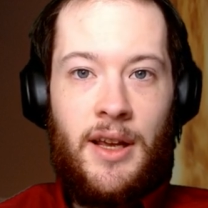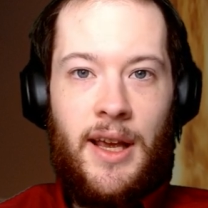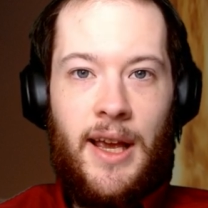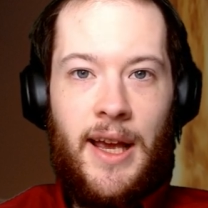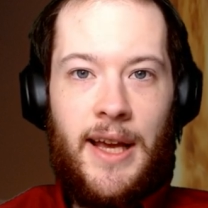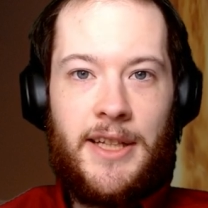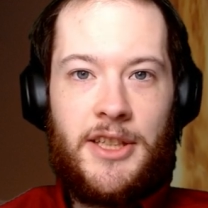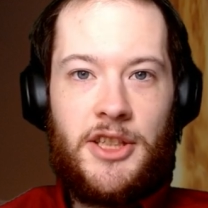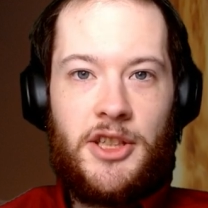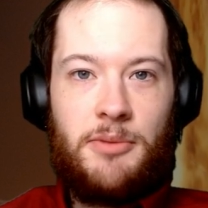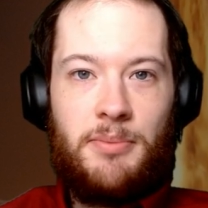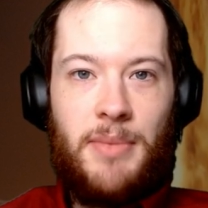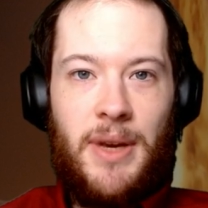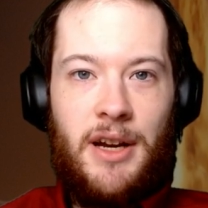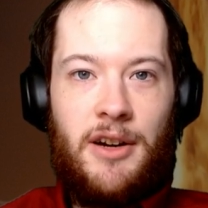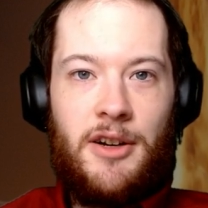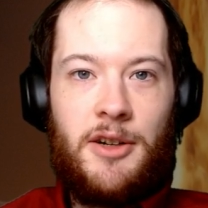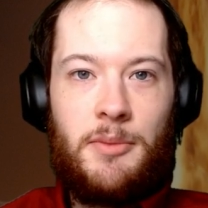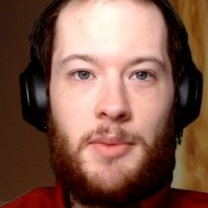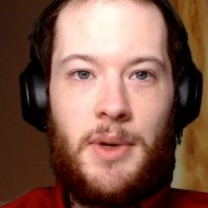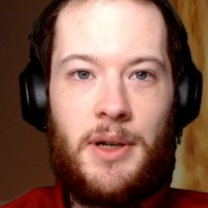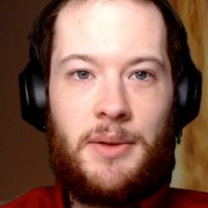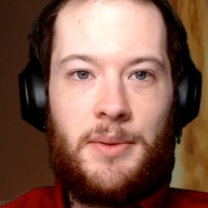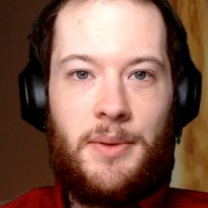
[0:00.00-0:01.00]
As you may
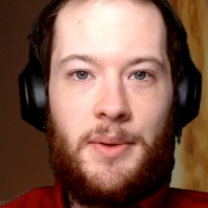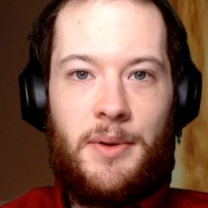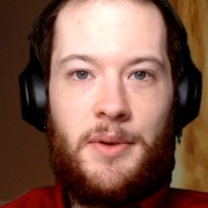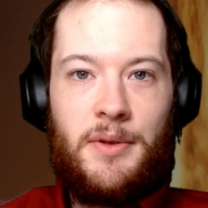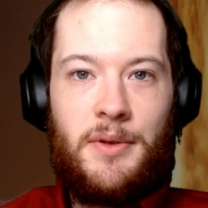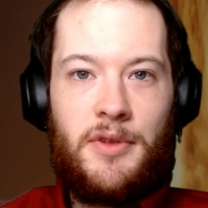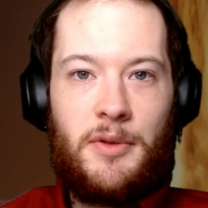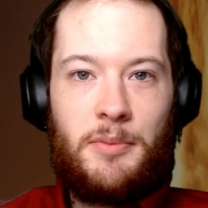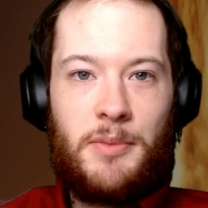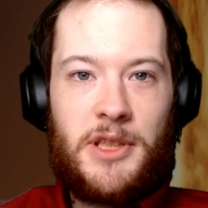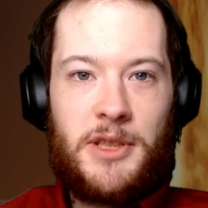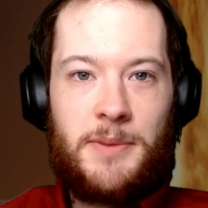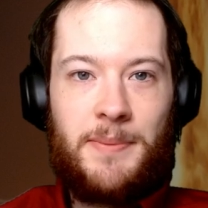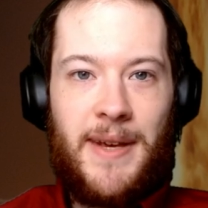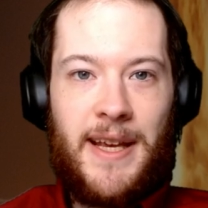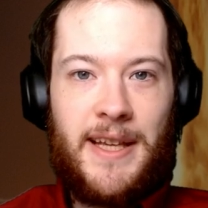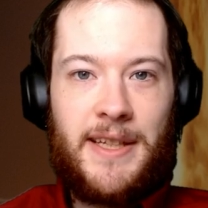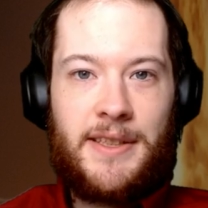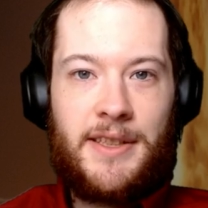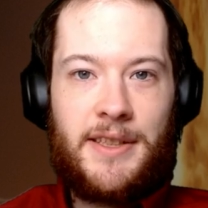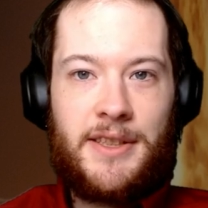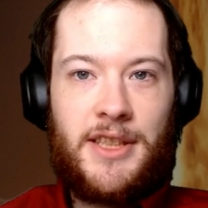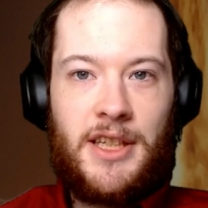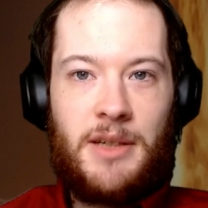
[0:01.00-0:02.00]
remember from this
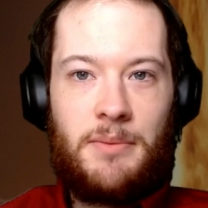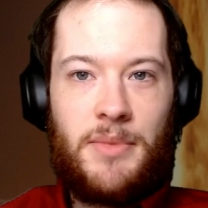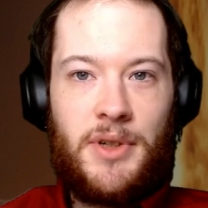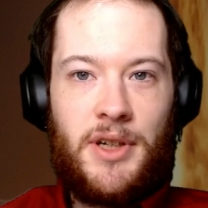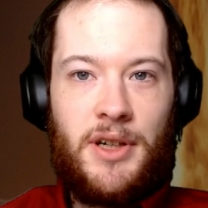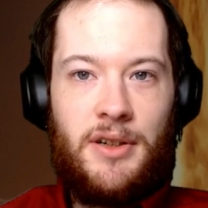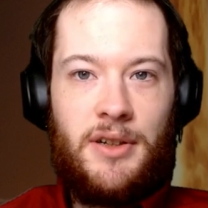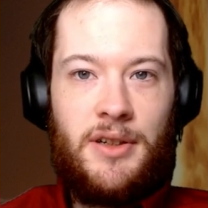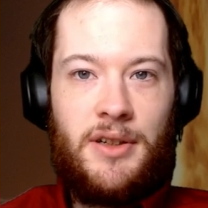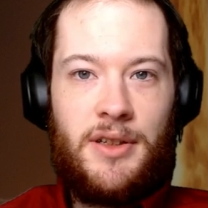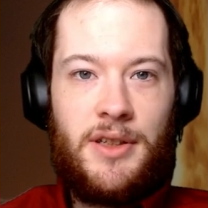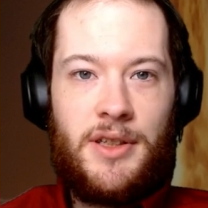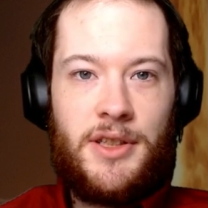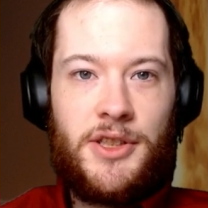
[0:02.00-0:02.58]
past December,